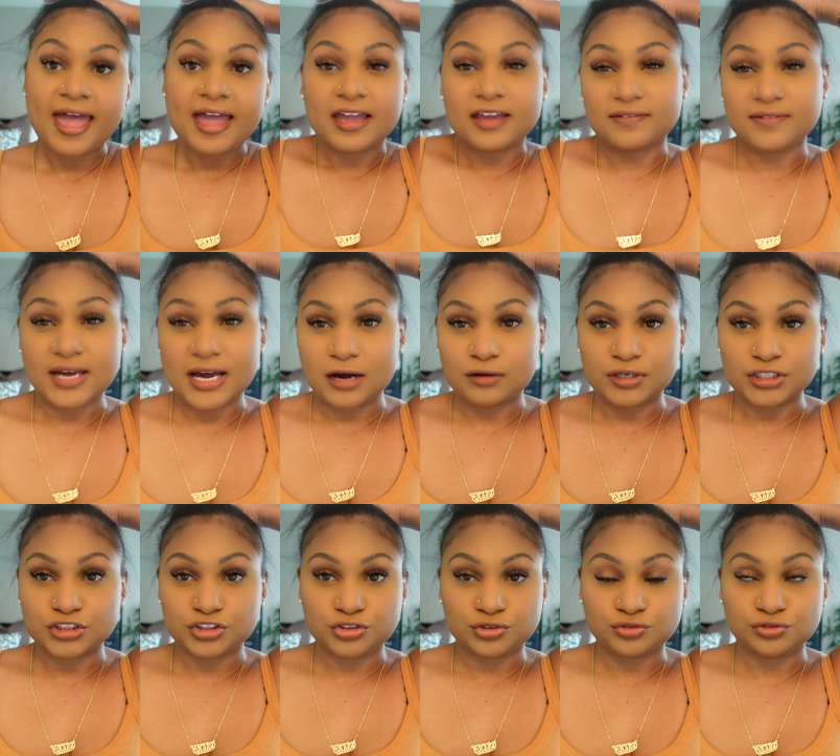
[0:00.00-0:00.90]
even how I
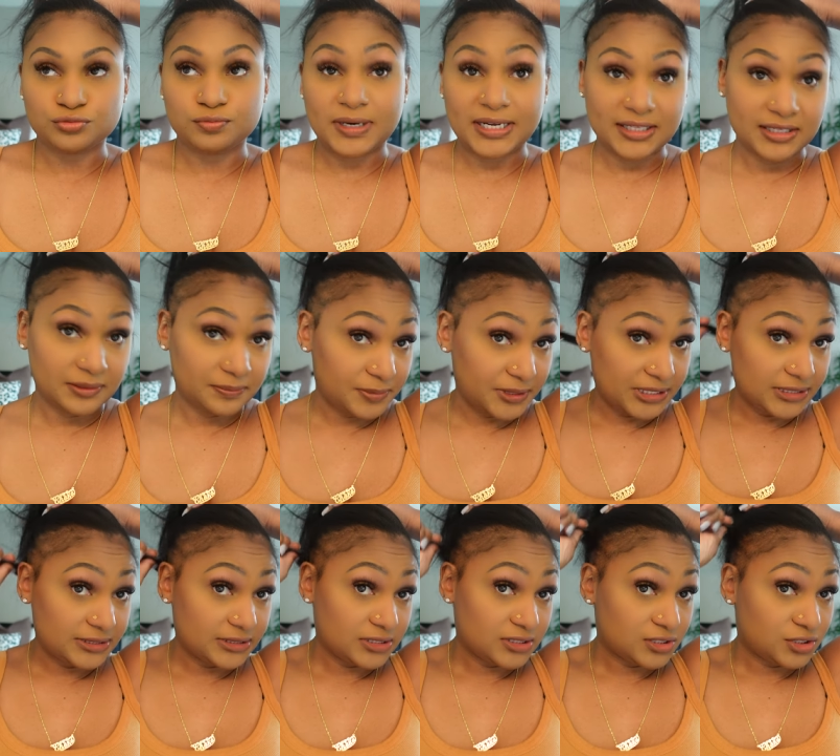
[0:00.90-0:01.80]
do my
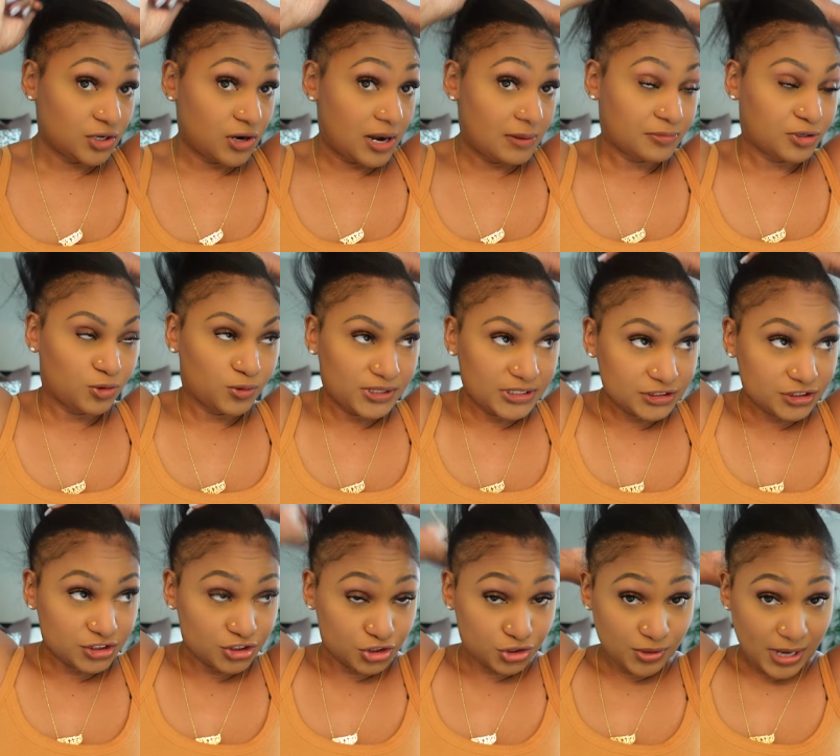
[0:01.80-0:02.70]
clip-ins. So I'm going
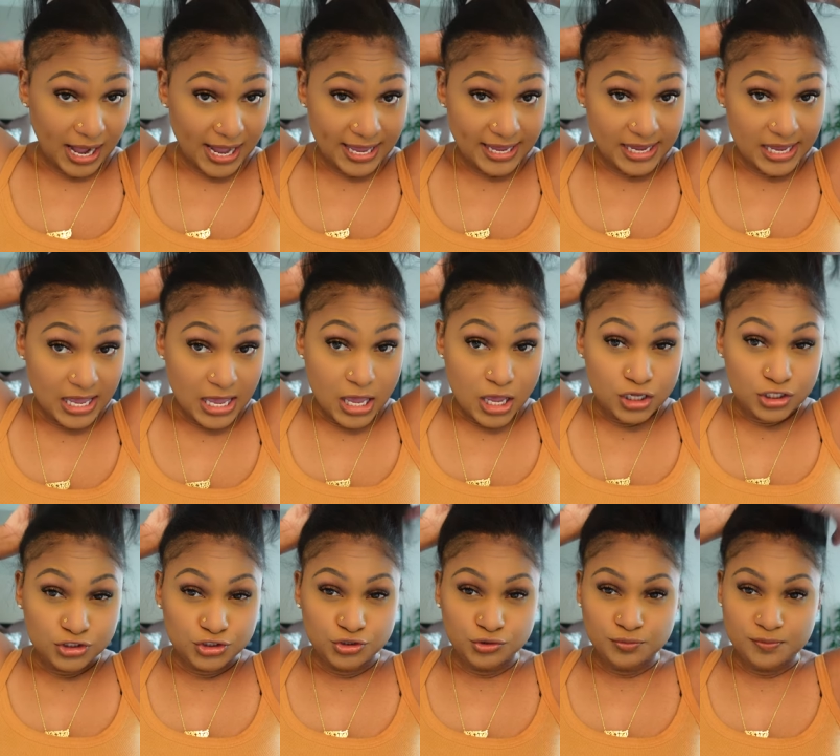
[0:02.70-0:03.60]
to try
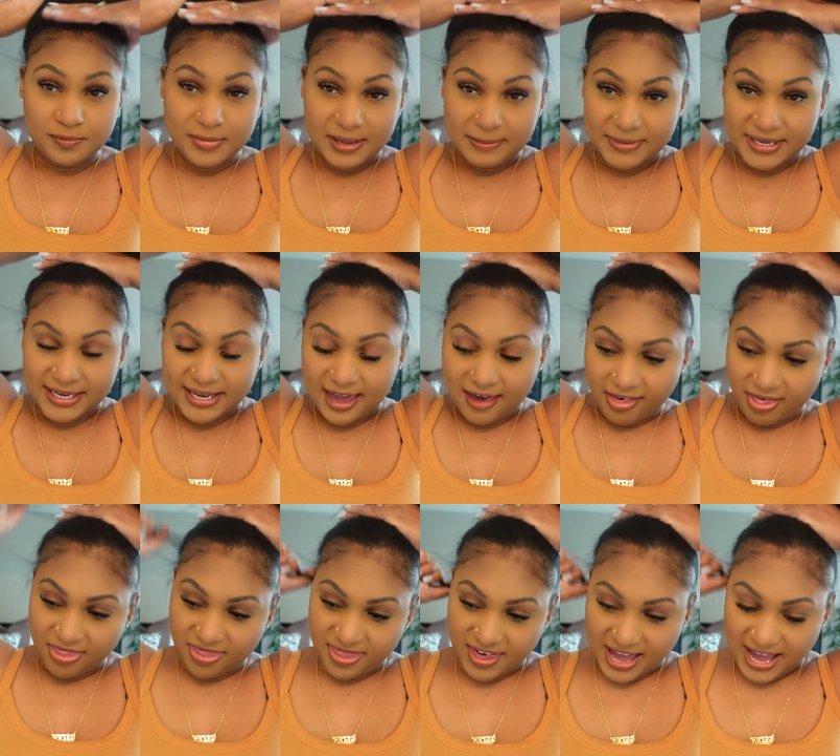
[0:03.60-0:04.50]
to mimic
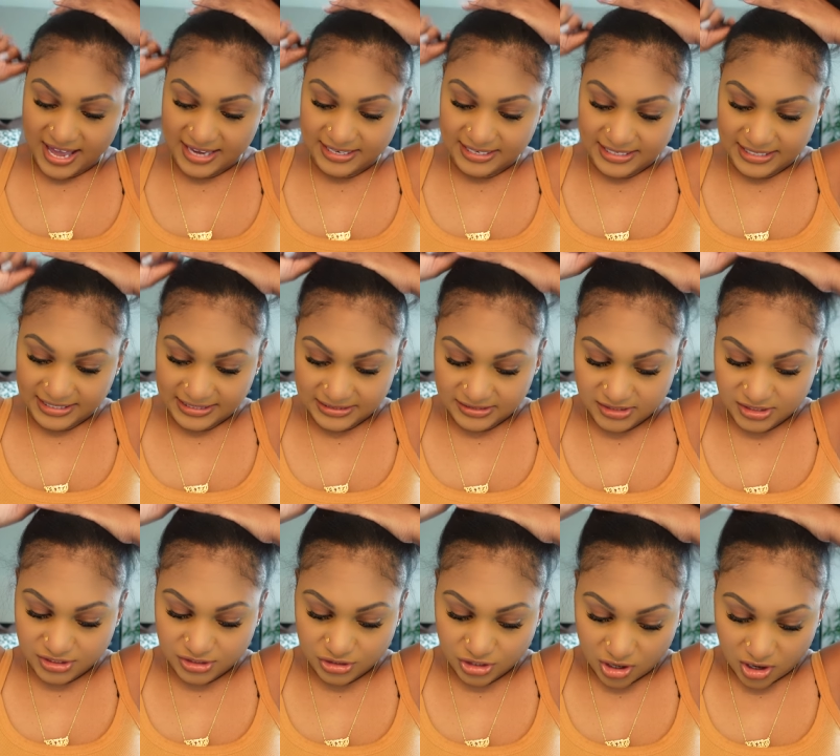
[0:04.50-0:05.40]
that
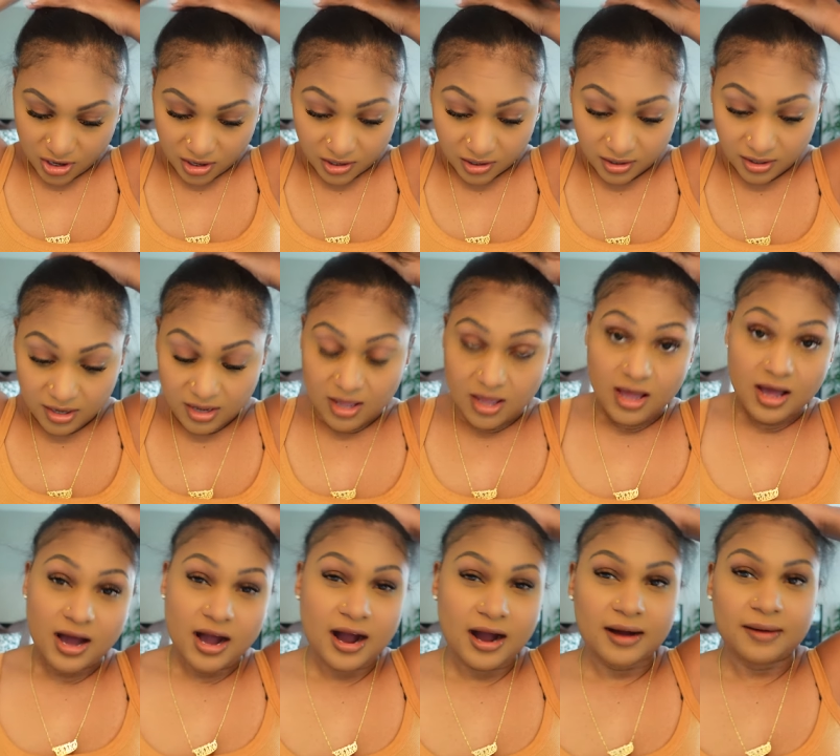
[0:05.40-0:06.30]
install.
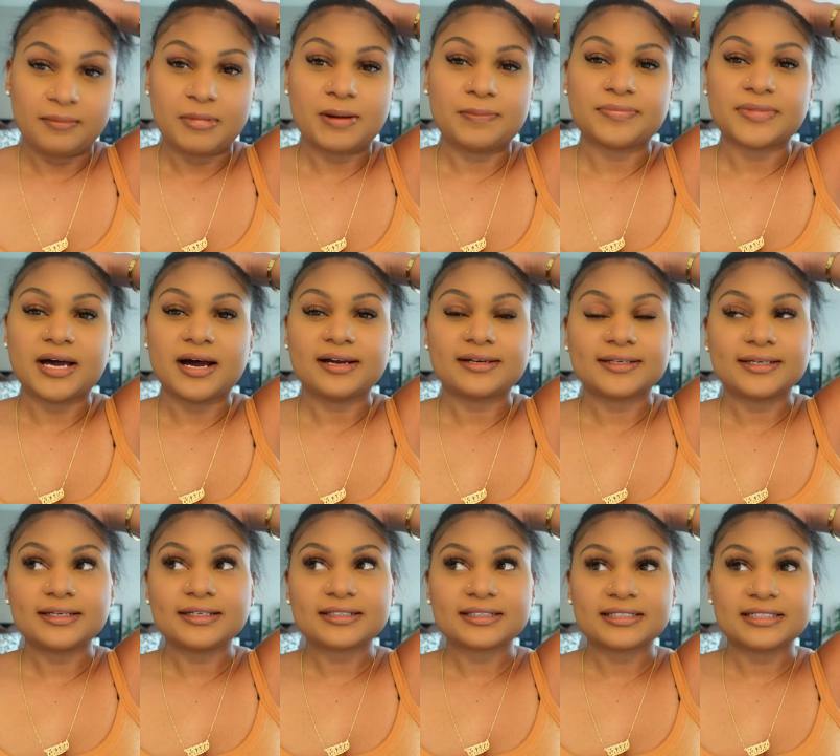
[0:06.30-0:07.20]
Um, I'm not
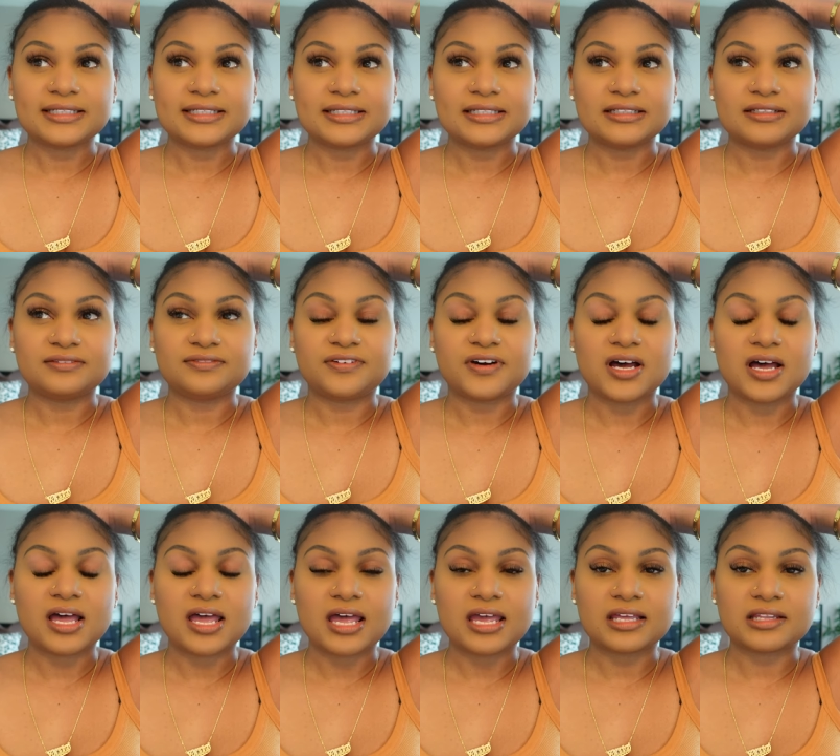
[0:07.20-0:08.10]
gonna leave
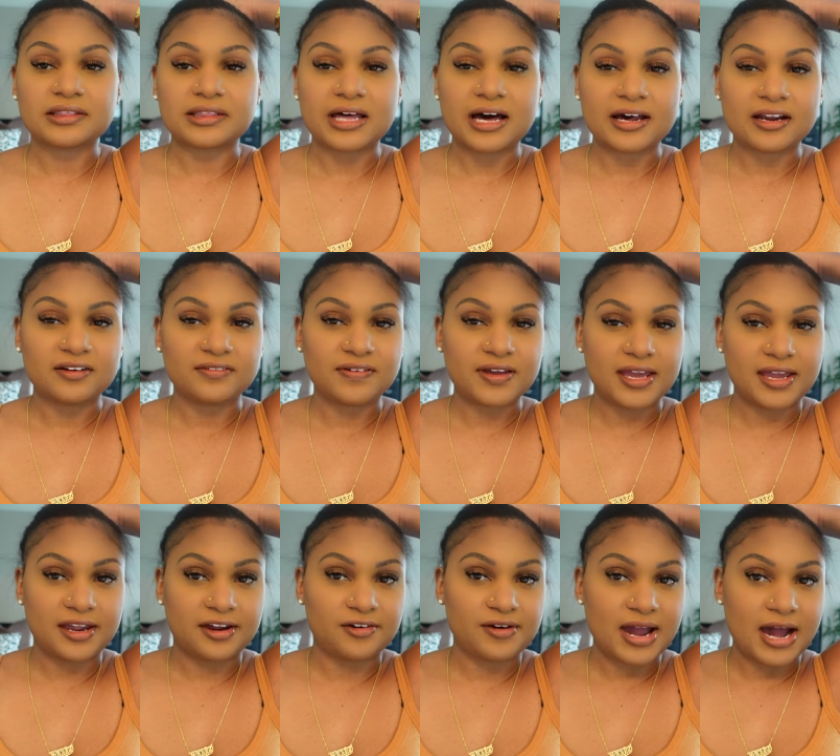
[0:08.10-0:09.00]
a lot of
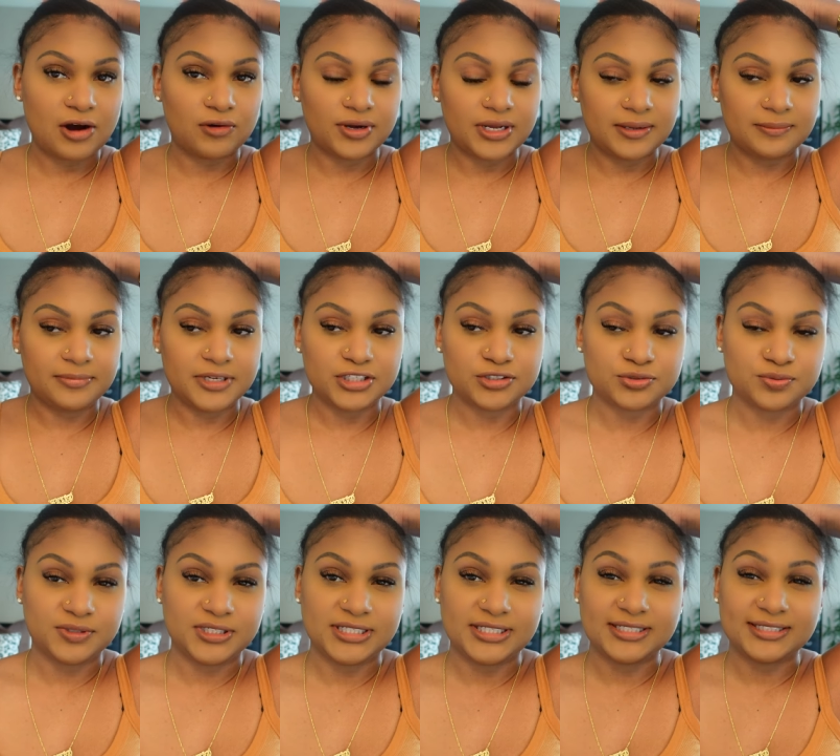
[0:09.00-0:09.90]
hair out in
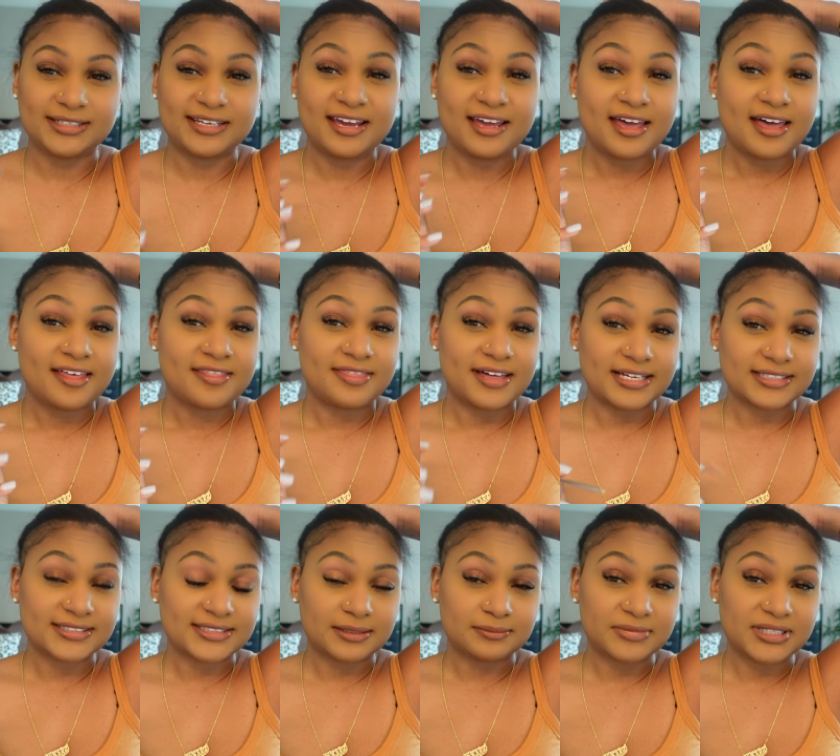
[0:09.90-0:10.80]
between.
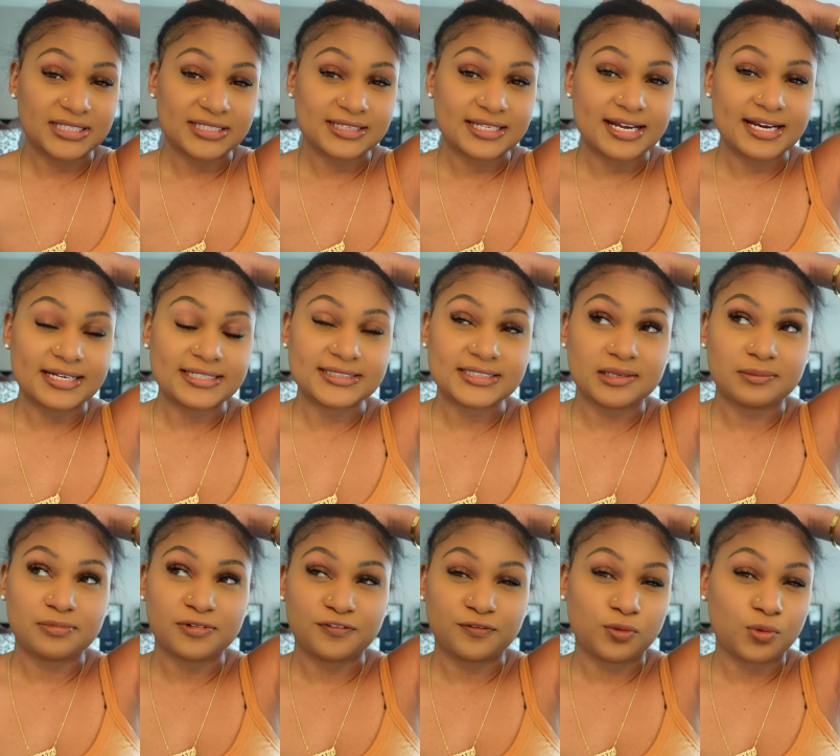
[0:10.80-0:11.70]
That's something that I
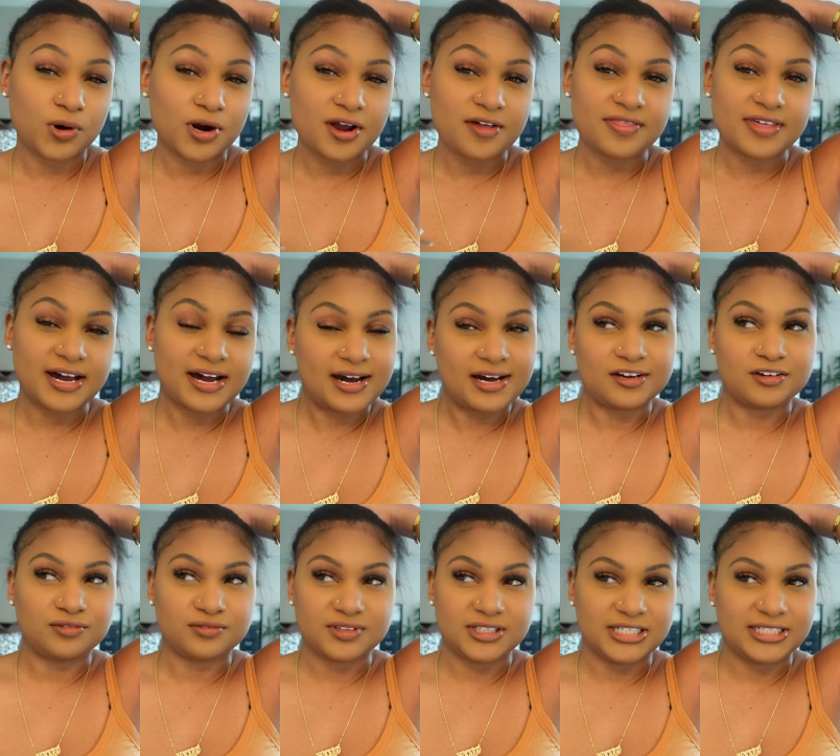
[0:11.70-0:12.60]
did before that I
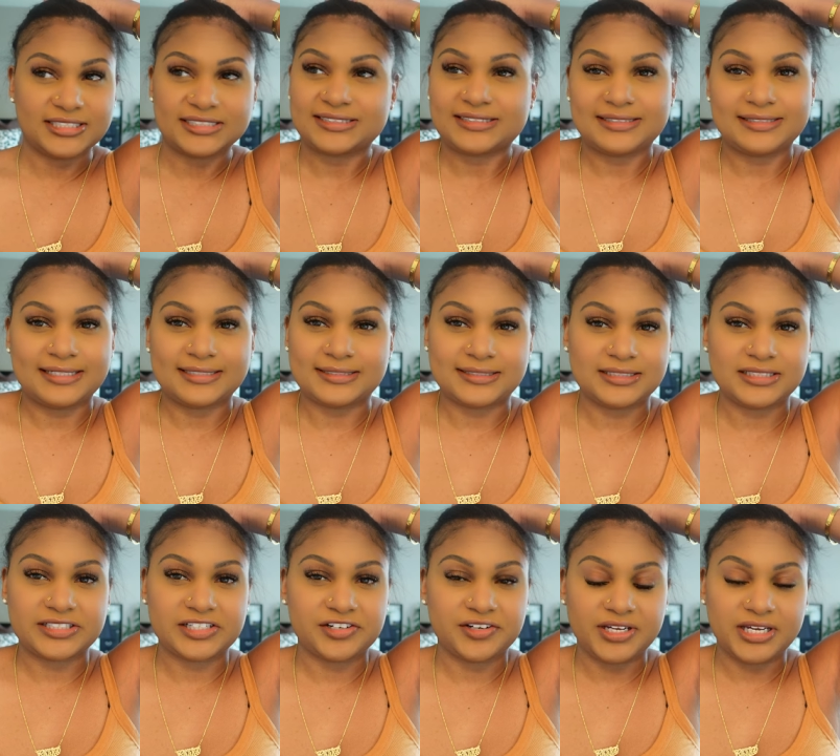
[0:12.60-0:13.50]
don't think is
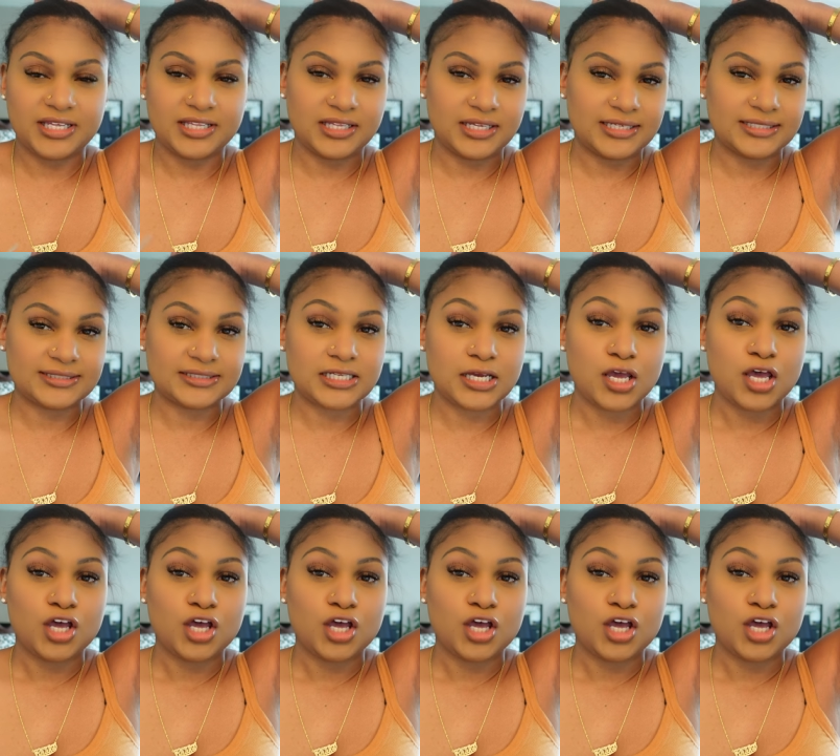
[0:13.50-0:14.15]
necessary unless